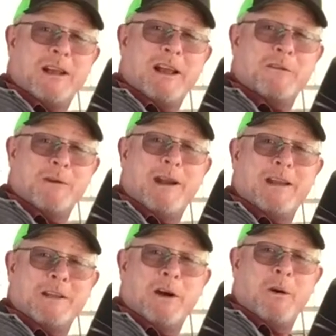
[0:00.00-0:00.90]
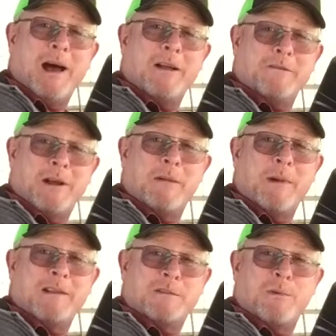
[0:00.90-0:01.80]
got it ready to go out right
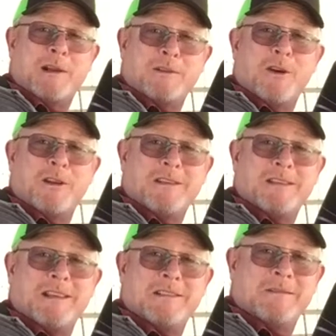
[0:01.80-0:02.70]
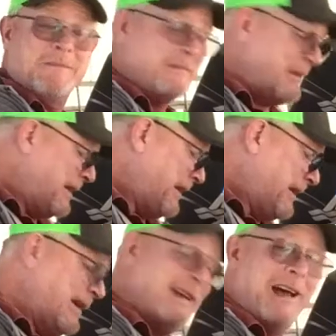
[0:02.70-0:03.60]
about spring turkey season.
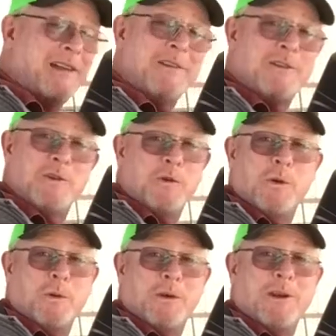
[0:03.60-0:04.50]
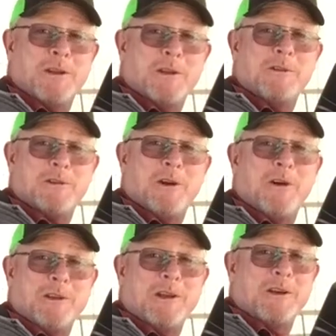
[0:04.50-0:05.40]
I just knew we were going to use it
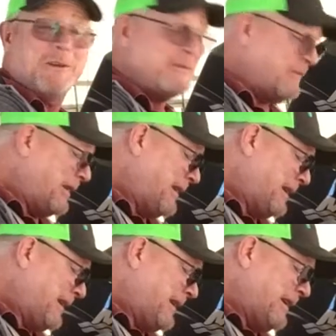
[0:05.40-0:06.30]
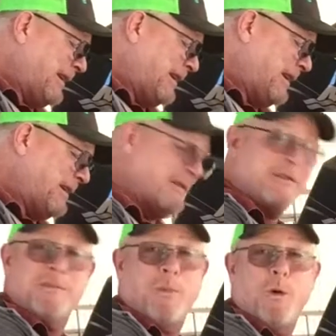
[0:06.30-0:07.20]
all year.
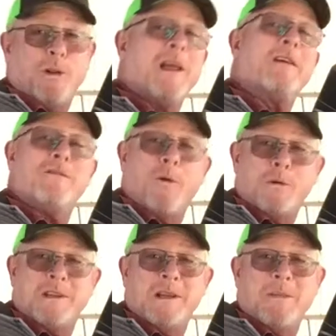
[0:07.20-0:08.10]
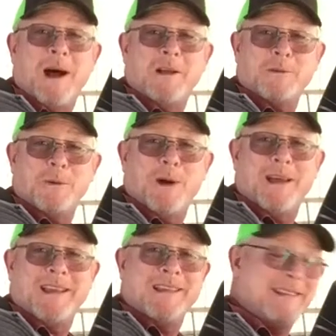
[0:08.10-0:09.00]
Sport Lake, 14 miles away.